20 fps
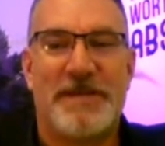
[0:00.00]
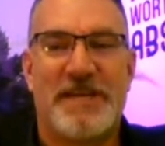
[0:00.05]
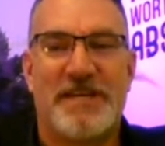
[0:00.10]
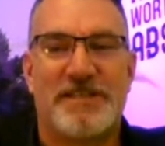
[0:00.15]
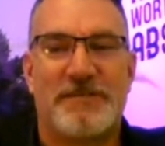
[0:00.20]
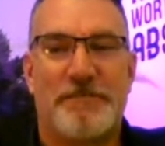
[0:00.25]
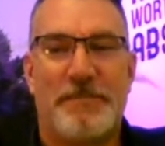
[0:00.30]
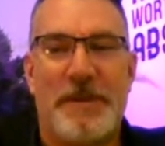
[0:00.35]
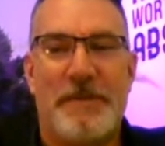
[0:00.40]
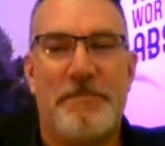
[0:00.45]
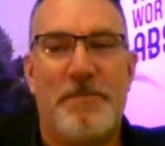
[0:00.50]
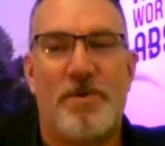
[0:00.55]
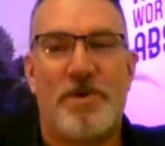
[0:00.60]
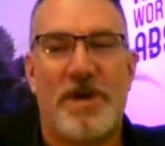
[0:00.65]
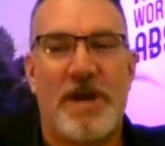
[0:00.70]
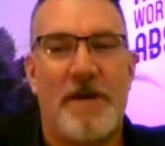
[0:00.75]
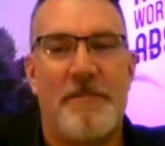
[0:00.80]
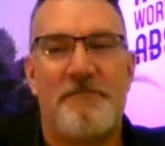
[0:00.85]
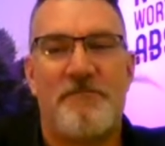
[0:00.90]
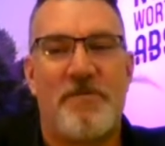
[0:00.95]
because people
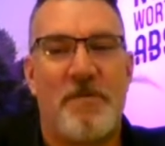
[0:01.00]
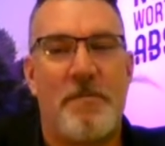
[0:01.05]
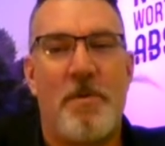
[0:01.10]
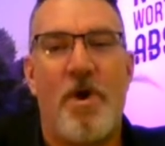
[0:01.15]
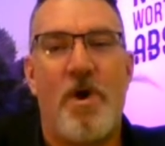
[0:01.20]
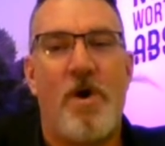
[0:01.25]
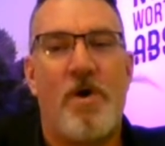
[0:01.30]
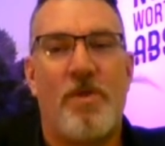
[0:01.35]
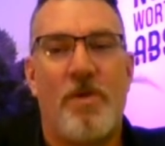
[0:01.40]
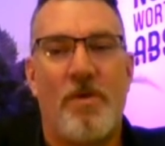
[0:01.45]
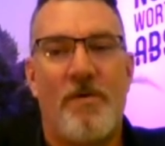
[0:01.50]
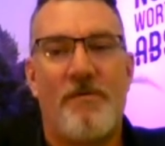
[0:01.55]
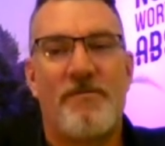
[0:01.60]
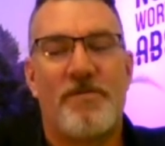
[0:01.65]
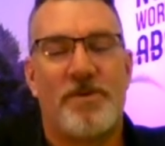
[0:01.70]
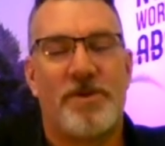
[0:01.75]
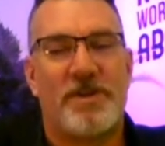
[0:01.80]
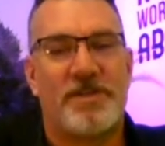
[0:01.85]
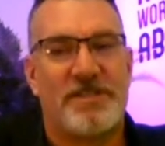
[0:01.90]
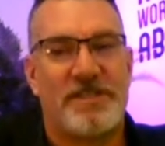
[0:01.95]
come from all
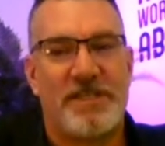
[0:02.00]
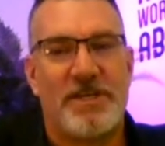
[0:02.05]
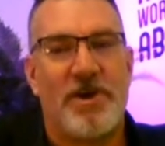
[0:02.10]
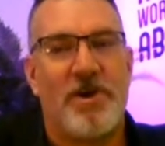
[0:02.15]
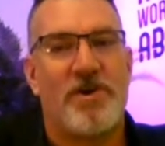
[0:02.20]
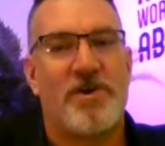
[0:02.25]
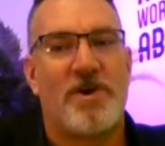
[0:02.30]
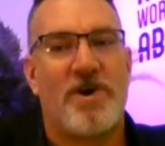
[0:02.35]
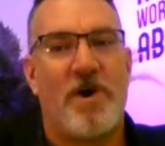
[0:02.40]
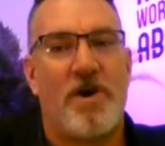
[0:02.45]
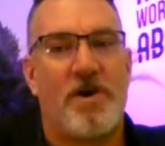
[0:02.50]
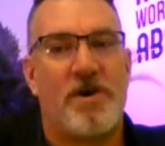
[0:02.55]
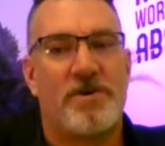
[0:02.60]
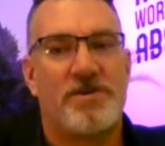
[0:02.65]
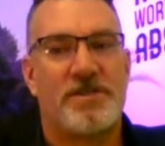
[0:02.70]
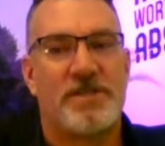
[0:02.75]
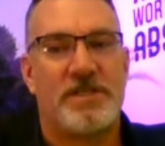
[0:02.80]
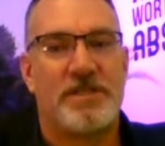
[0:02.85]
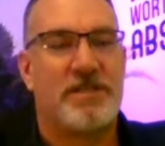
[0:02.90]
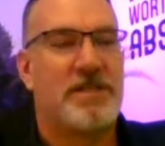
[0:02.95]
over to see our
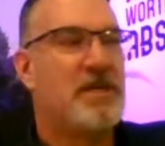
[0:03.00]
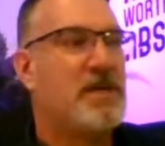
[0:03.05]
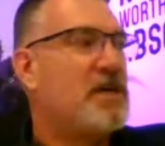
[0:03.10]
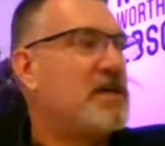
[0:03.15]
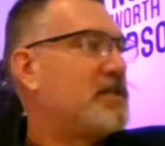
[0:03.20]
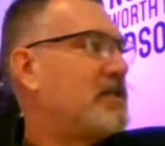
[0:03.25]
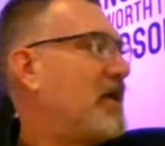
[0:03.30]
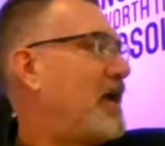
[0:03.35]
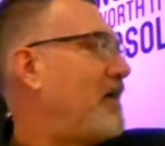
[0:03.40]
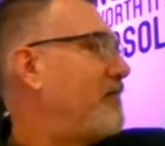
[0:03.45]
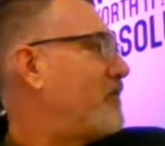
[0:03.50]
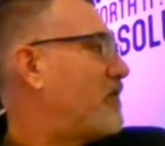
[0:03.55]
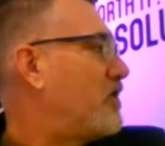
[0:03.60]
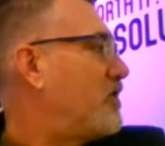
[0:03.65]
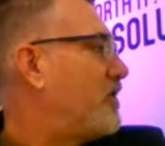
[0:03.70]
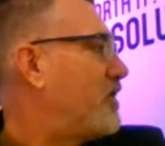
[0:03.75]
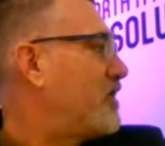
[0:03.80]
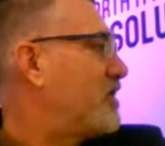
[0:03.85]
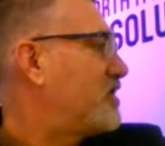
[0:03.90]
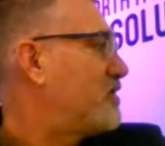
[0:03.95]
cars and to have a
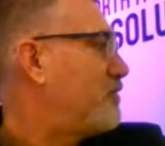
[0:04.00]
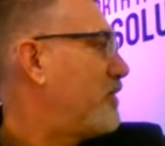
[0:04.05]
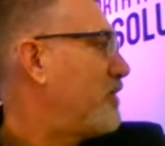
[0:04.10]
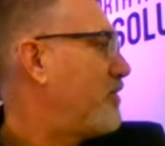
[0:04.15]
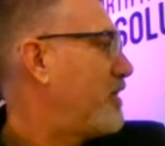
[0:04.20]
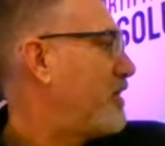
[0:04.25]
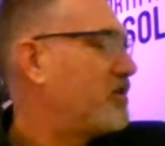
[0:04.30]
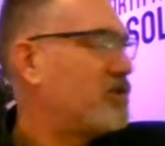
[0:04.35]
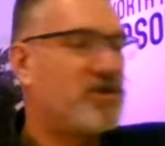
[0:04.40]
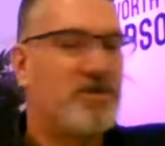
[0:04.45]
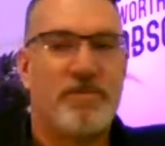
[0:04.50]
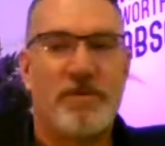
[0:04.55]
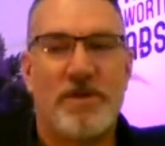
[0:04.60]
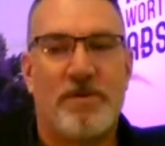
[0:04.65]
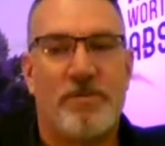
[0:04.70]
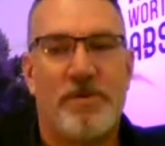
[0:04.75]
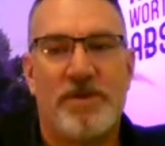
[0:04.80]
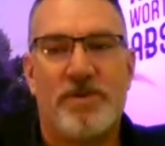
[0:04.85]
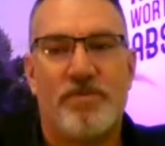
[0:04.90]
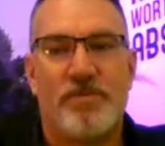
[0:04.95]
good experience. We,
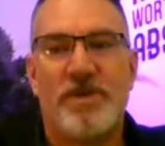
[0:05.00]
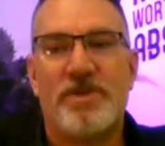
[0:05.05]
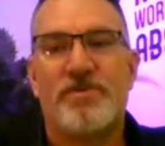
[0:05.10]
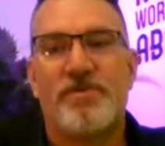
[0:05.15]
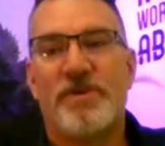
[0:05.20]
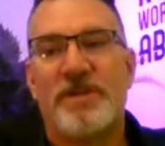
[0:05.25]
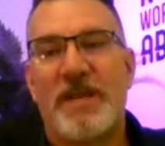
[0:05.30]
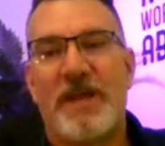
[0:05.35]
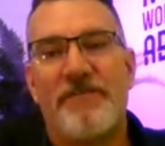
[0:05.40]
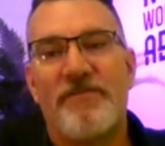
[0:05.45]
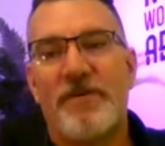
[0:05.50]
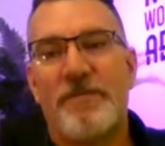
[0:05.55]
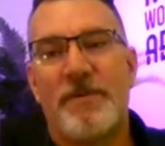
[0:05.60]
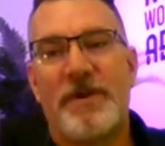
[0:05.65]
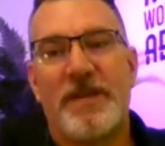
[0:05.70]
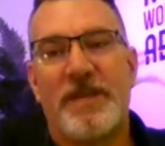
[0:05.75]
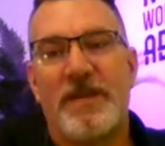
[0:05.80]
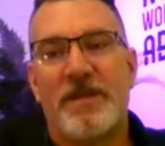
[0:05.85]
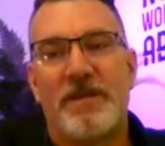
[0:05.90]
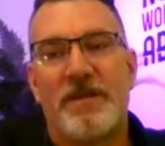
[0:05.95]
we, we treat
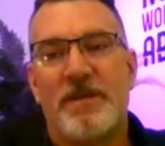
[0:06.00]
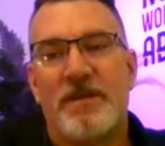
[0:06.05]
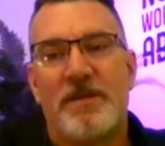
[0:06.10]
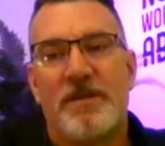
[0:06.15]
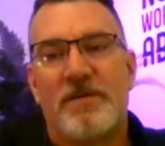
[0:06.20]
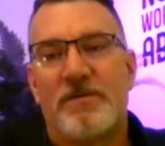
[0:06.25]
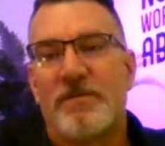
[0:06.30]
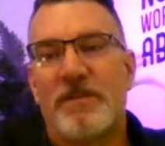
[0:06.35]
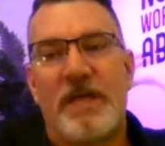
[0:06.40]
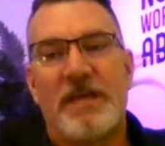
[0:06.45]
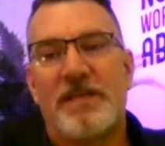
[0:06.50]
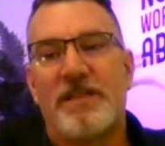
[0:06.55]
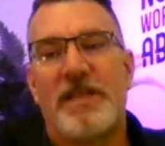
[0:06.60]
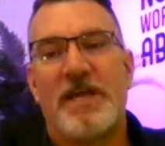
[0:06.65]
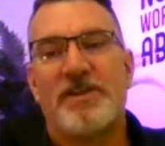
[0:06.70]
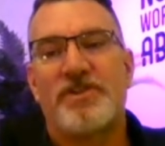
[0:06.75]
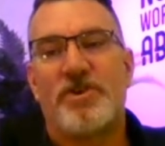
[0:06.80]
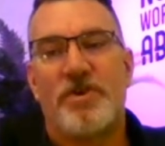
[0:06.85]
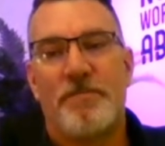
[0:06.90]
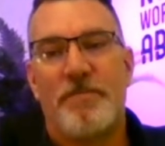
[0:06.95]
everybody like
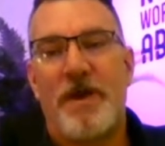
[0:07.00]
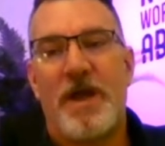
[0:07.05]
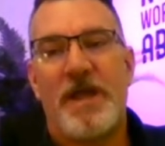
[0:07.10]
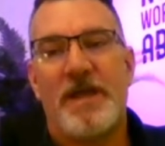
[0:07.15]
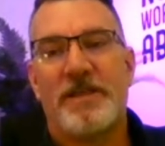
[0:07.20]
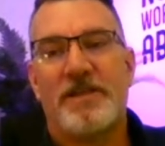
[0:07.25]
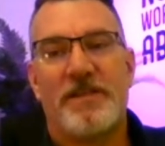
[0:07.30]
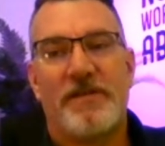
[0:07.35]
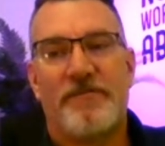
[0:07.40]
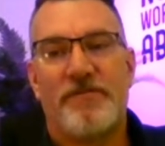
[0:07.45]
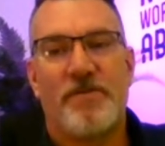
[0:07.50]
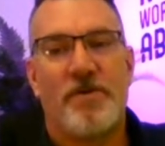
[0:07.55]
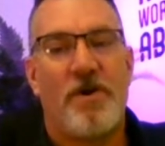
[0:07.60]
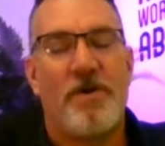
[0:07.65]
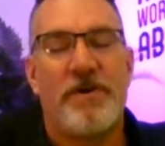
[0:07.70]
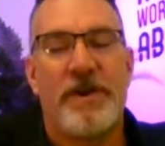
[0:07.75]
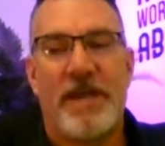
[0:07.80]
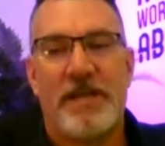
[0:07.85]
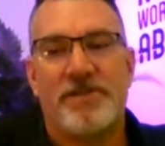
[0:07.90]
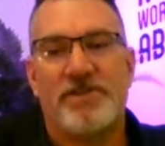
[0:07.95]
like they're buying the
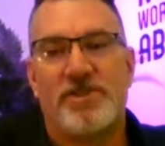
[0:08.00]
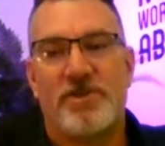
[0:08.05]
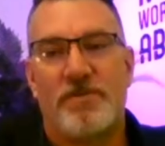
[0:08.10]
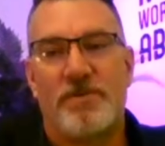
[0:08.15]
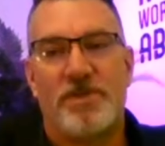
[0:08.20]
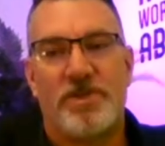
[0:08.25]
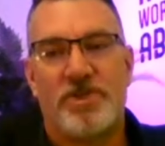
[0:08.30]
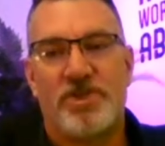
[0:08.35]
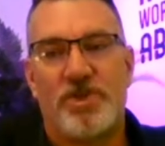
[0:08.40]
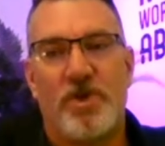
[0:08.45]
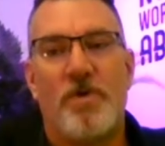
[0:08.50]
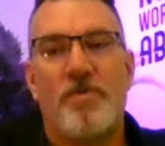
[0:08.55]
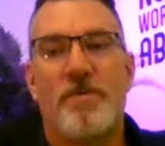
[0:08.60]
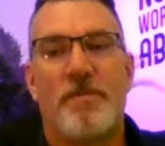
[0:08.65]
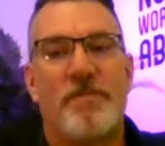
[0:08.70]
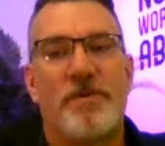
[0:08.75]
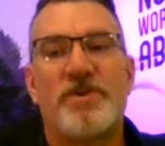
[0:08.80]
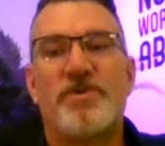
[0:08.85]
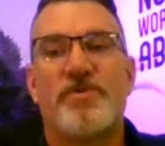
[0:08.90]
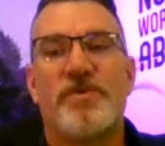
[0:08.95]
Ferrari Enzo in the
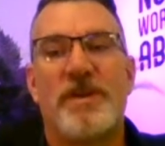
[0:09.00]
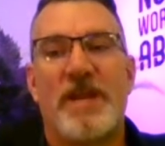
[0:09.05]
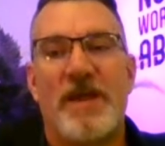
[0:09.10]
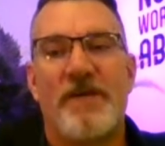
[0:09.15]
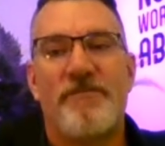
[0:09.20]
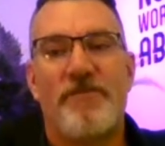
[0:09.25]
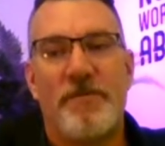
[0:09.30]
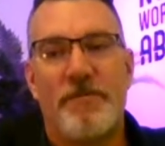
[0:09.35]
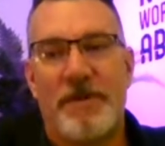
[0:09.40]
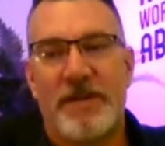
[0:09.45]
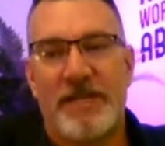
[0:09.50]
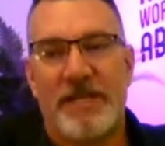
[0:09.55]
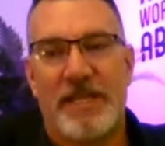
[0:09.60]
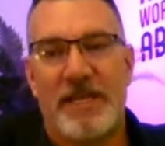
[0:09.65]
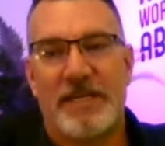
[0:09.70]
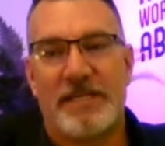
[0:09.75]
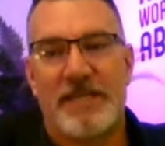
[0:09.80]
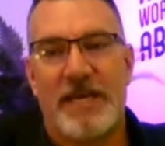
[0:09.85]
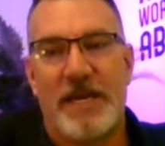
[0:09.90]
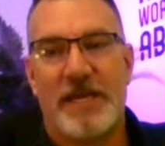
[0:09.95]
showroom. We treat everybody
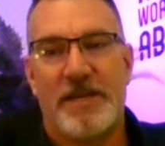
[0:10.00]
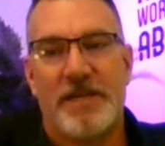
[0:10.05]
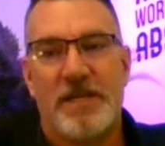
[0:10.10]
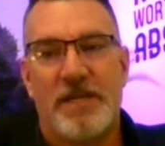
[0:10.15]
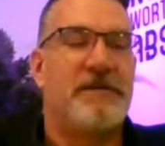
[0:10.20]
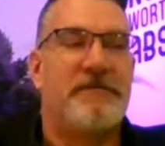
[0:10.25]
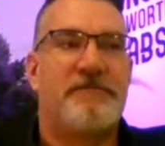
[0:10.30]
like that.